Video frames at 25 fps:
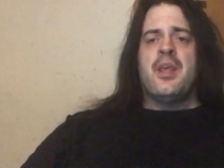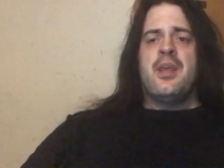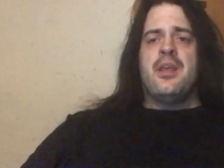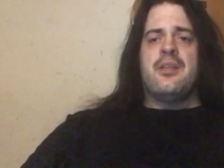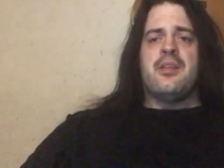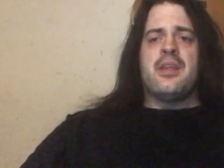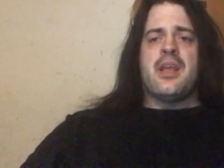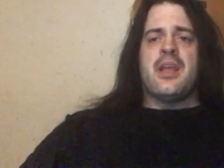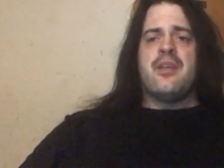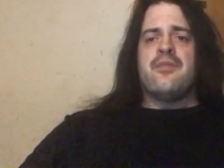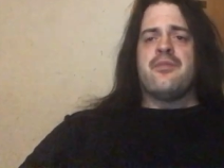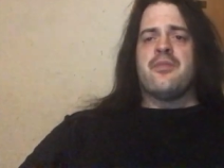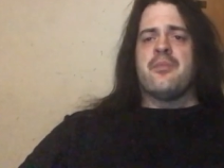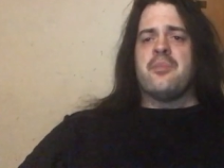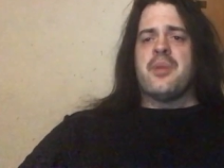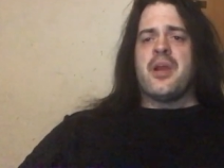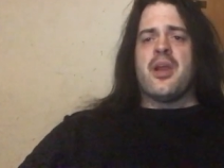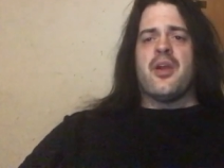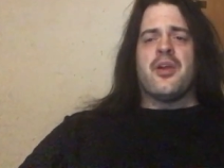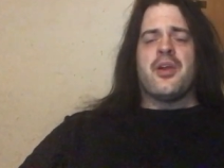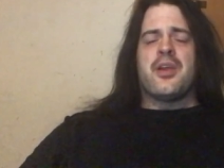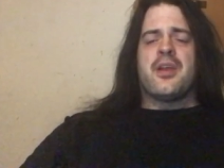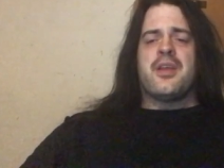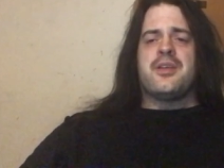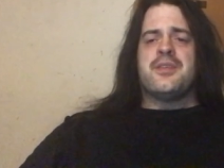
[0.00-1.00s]
Native
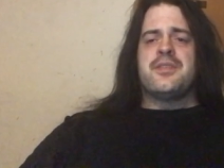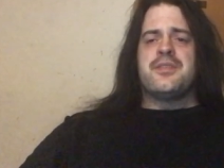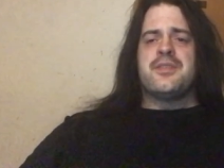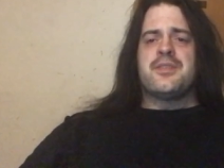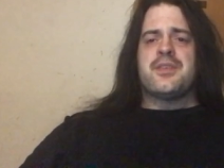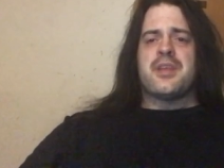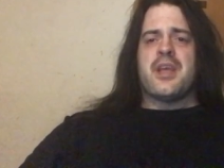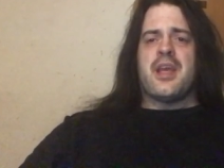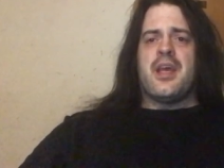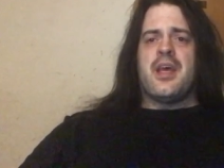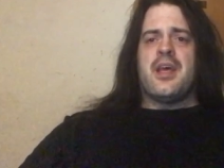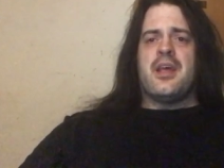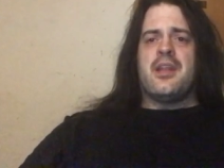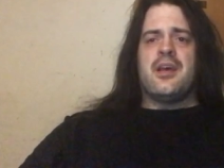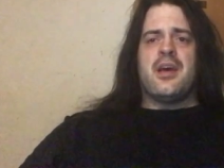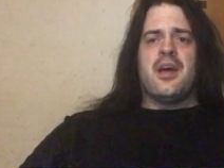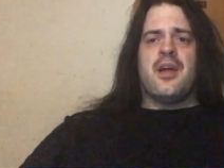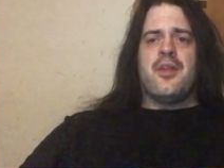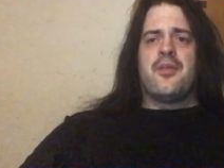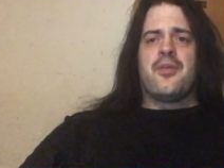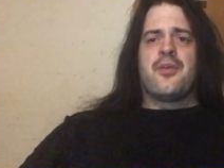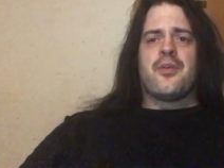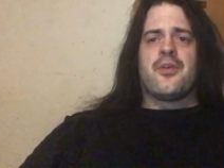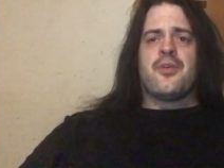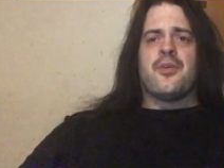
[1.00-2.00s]
Americans and
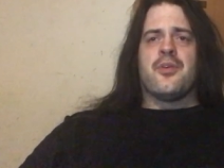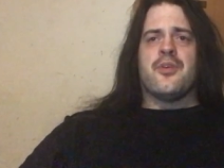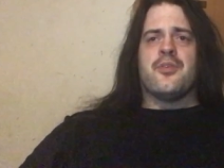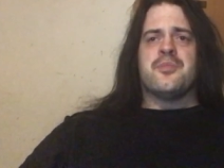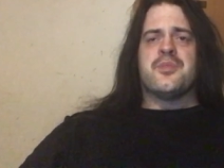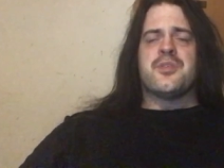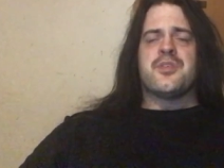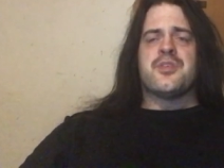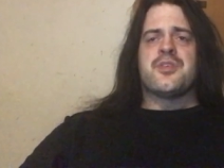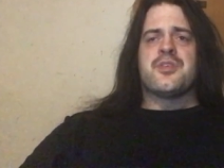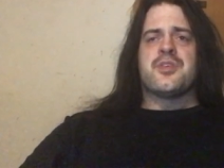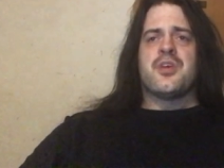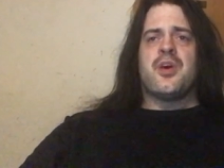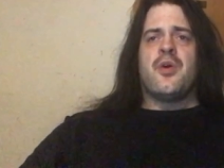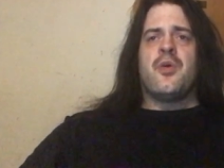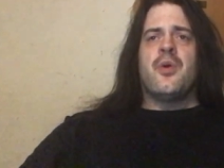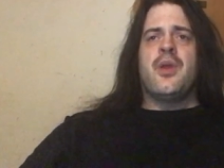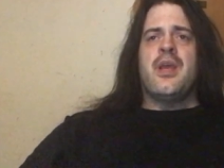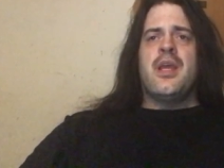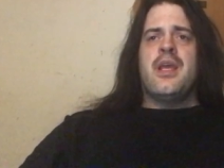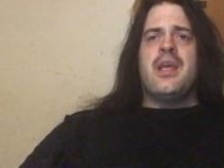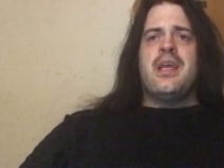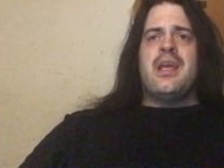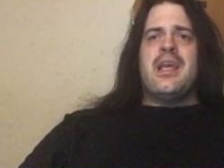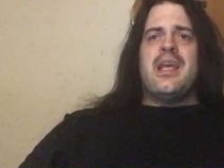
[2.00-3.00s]
other groups. So
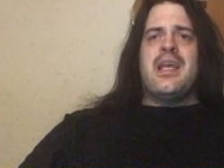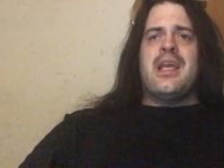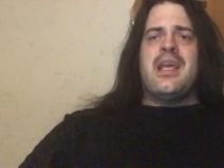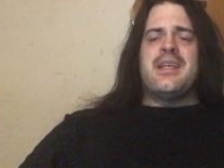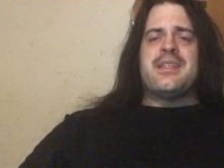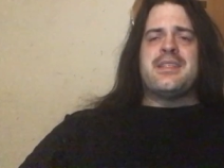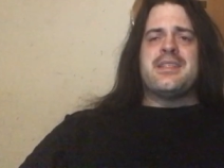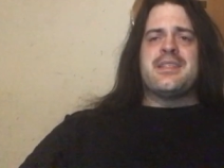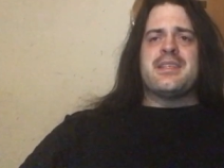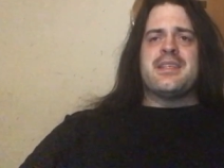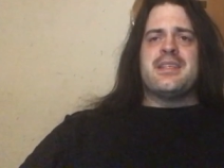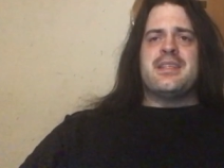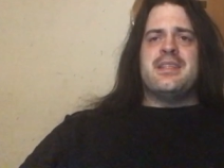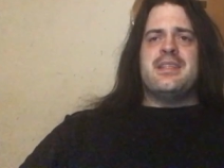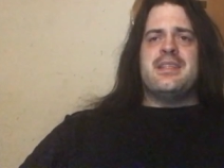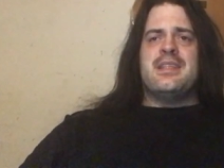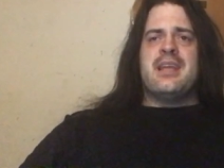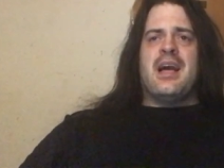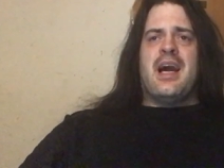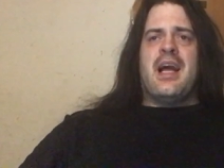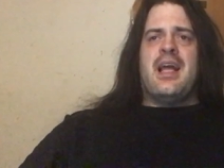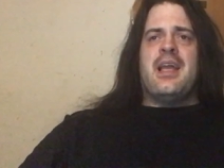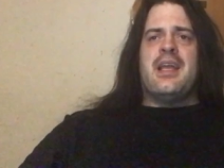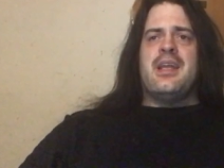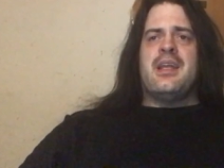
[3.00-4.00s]
it's
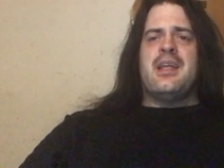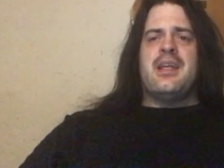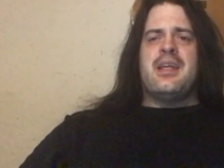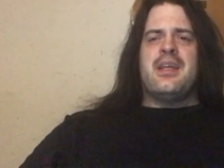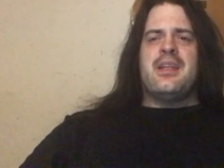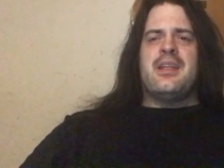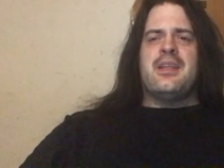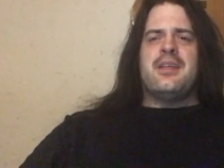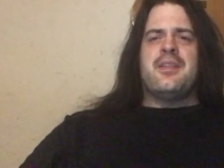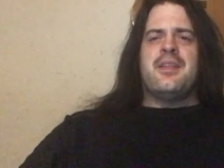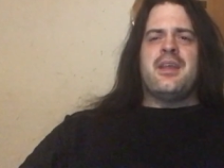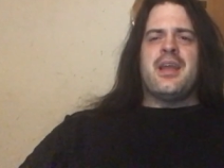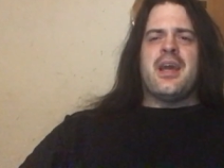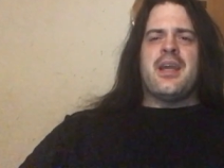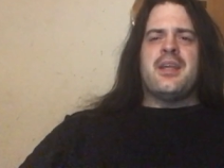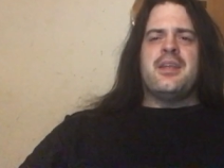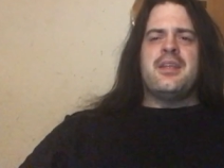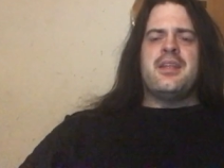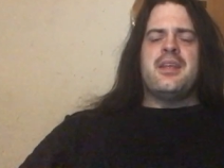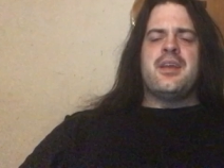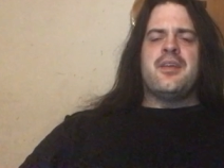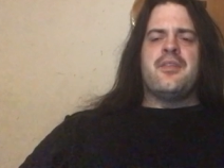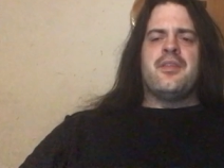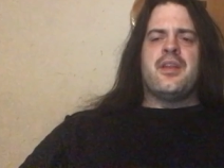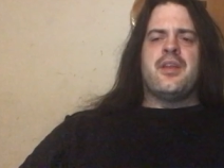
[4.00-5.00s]
not it, it, the
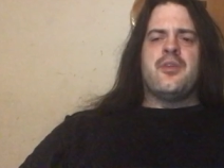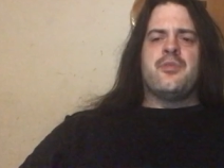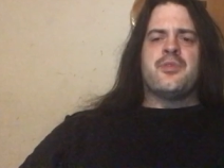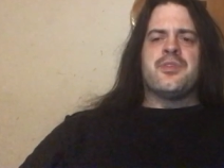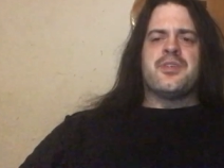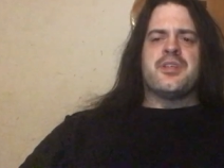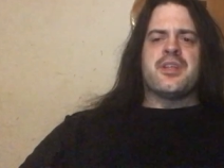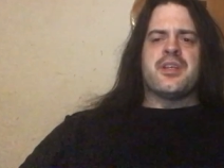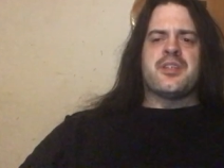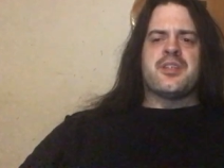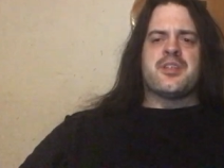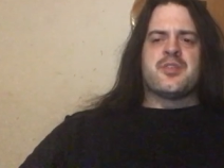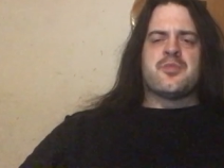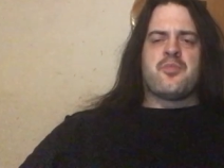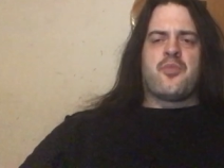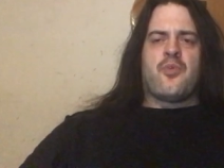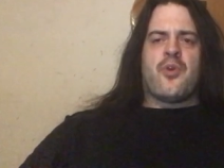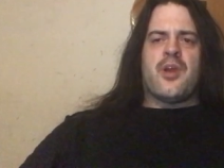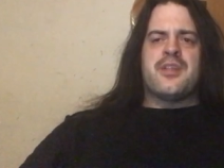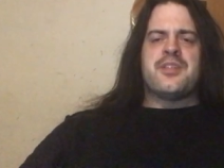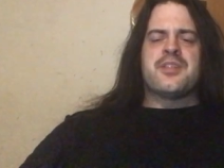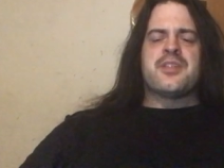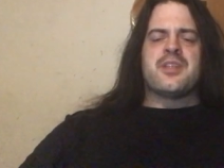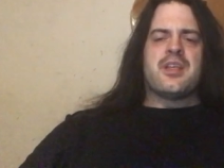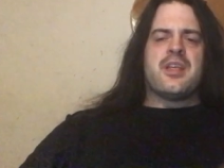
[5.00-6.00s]
idea that it was
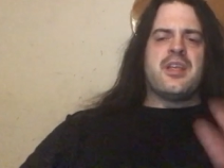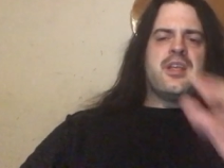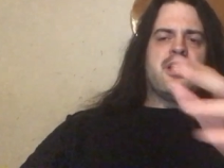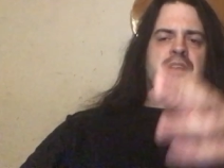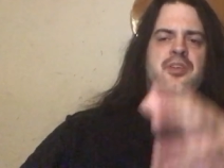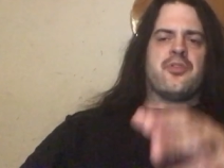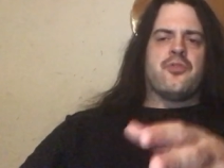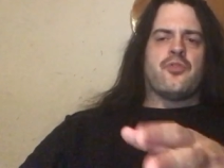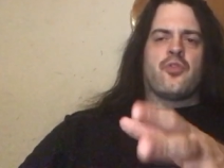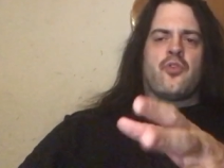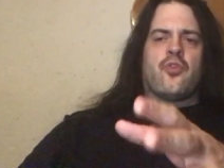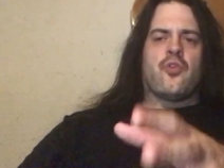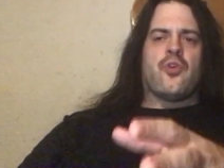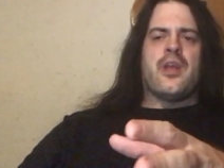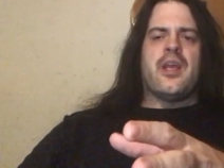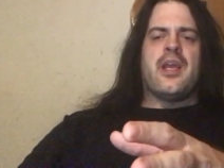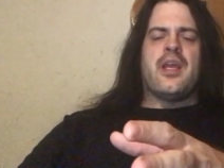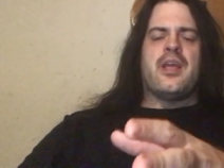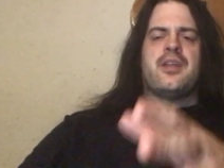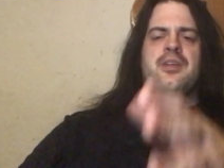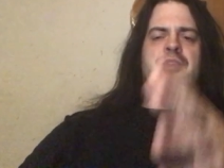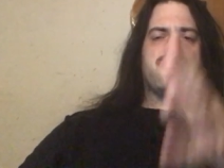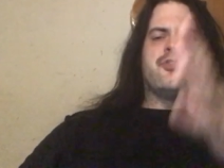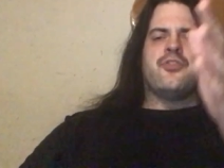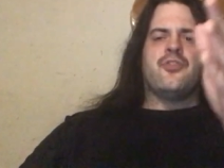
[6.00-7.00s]
expressly
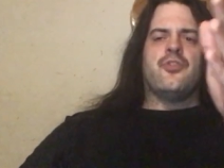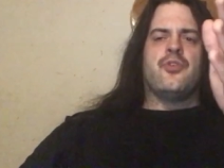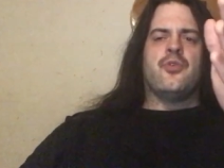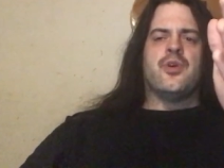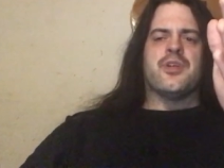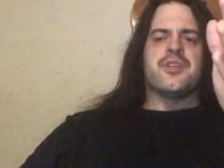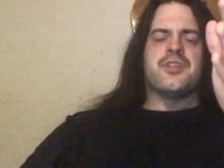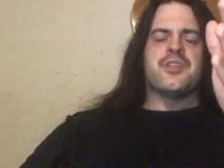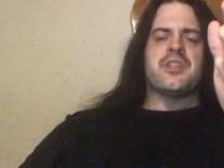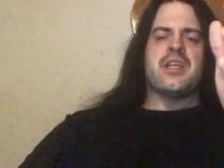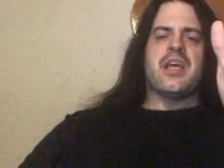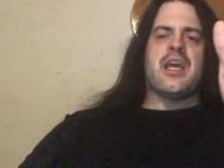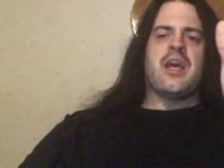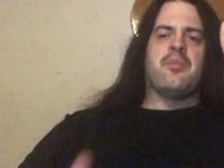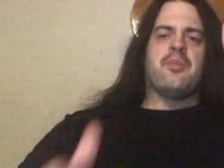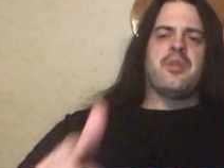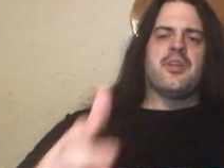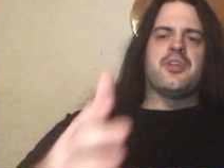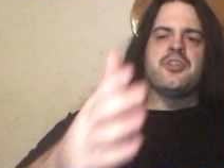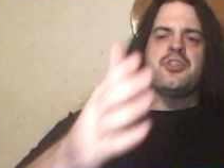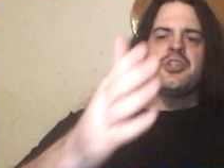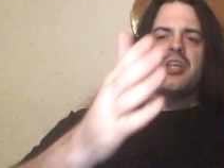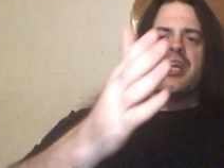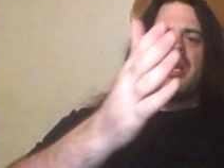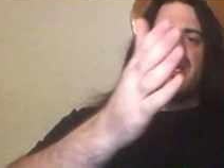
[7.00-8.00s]
created to
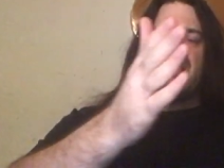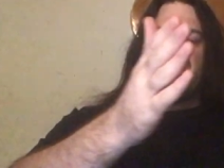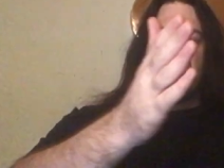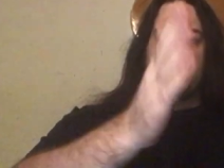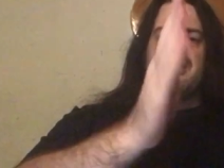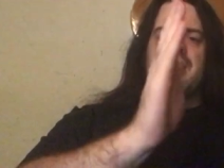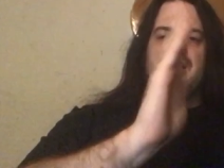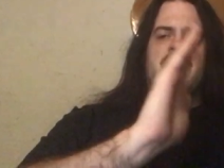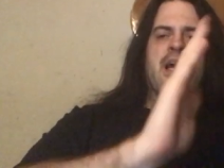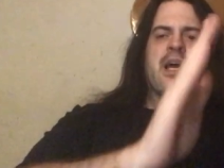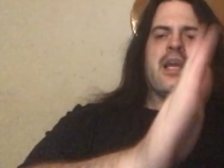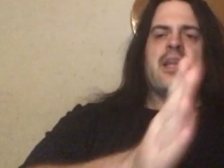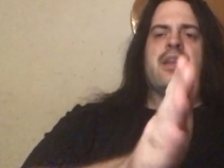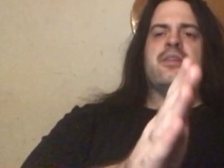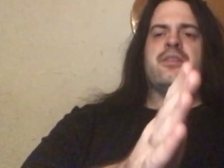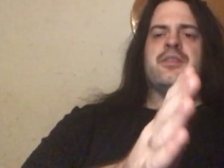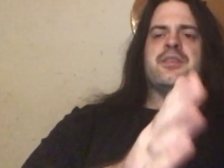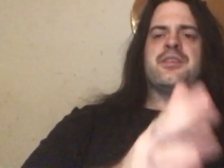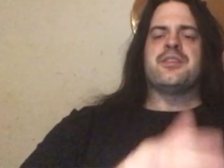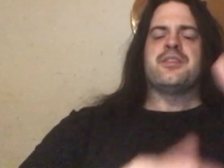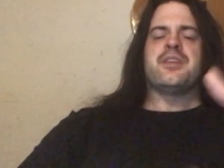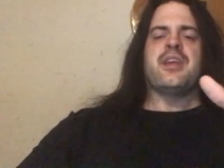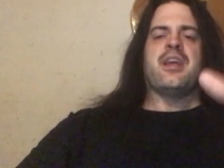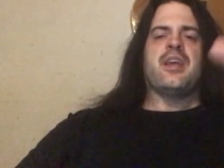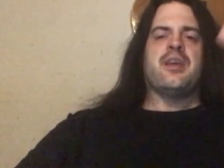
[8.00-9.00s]
establish a line in the
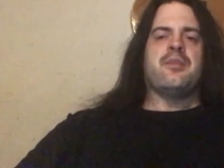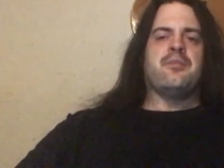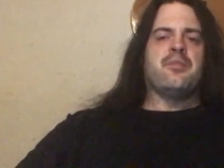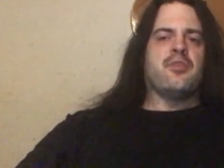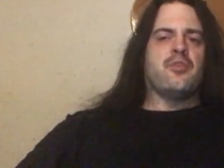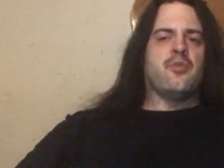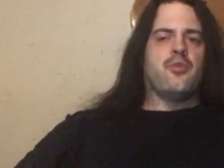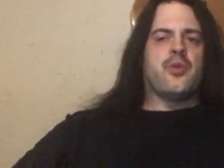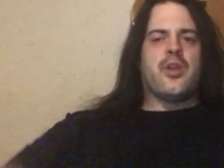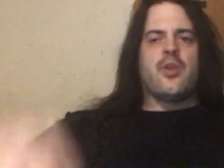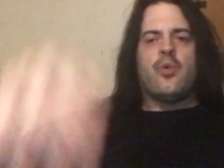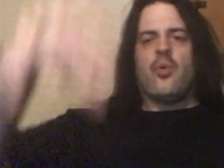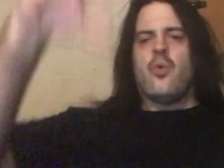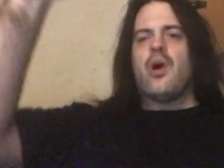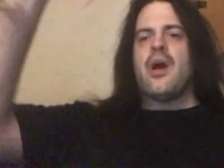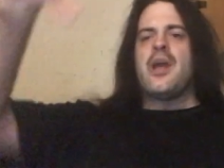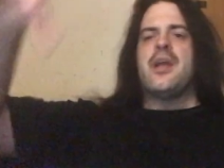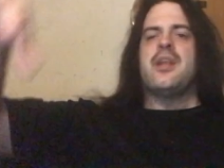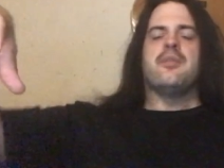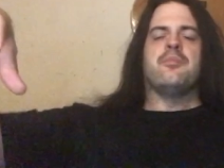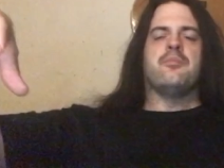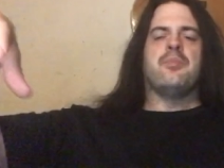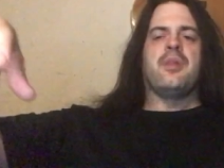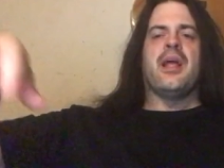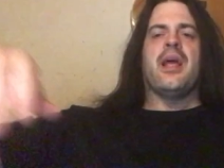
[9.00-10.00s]
sand between
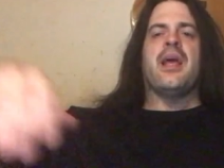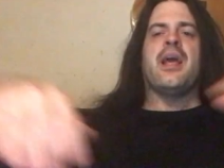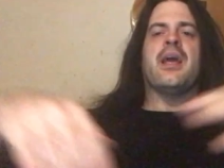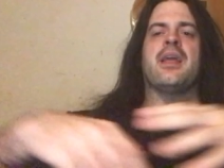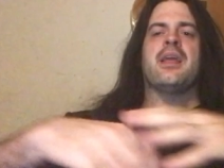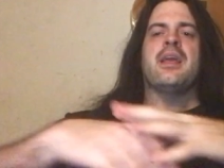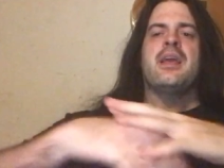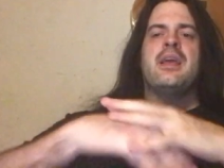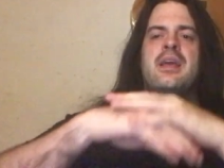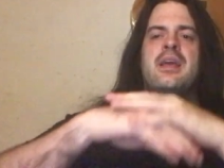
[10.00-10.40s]
white and black